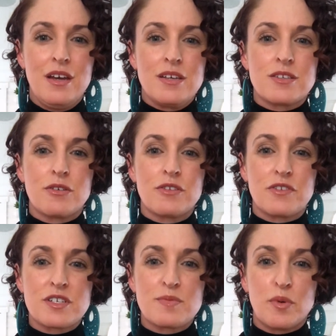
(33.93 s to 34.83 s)
So the
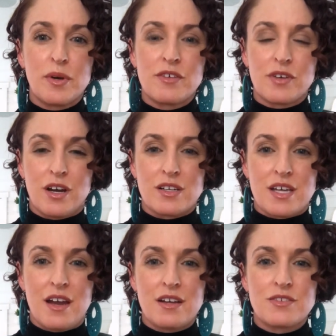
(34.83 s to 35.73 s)
first point of
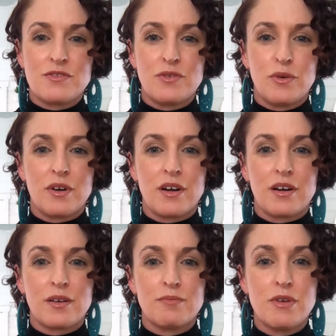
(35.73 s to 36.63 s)
contact
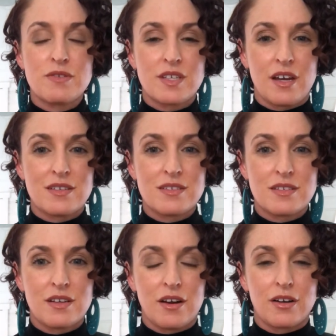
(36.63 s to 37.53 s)
for most guests
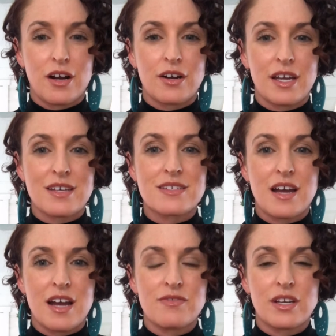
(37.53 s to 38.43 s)
are our guest
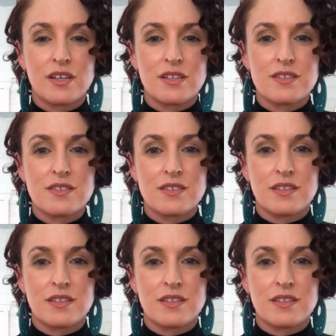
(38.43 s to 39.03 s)
advocates